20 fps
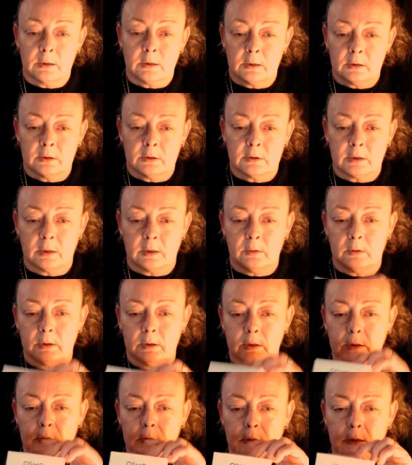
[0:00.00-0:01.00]
So
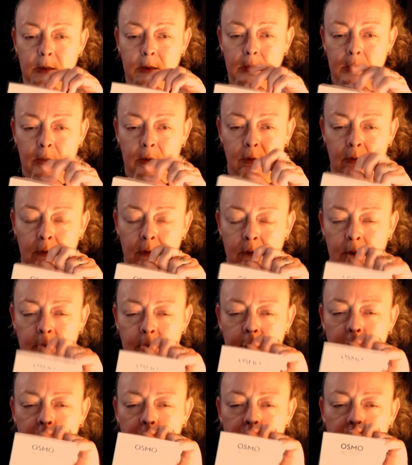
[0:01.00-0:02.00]
here
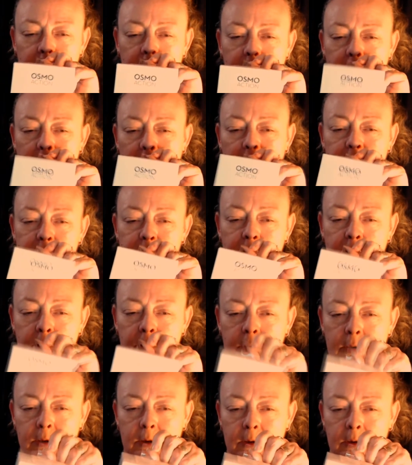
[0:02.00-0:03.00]
is the packaging.
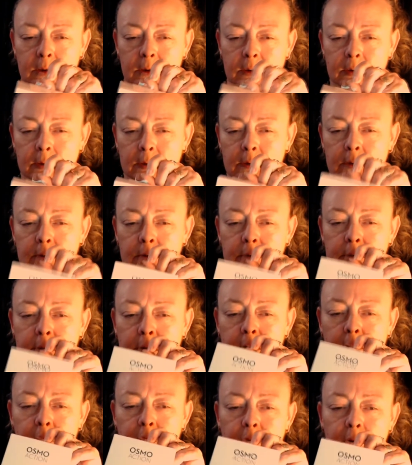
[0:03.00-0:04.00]
Don't know
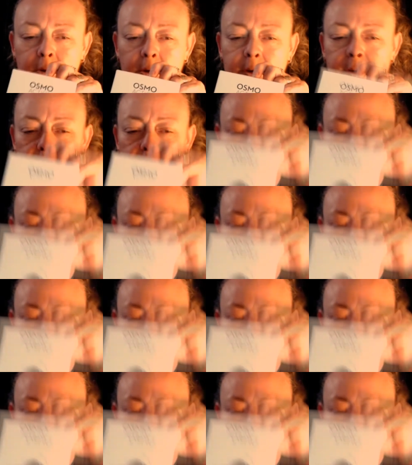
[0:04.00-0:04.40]
if you can see it.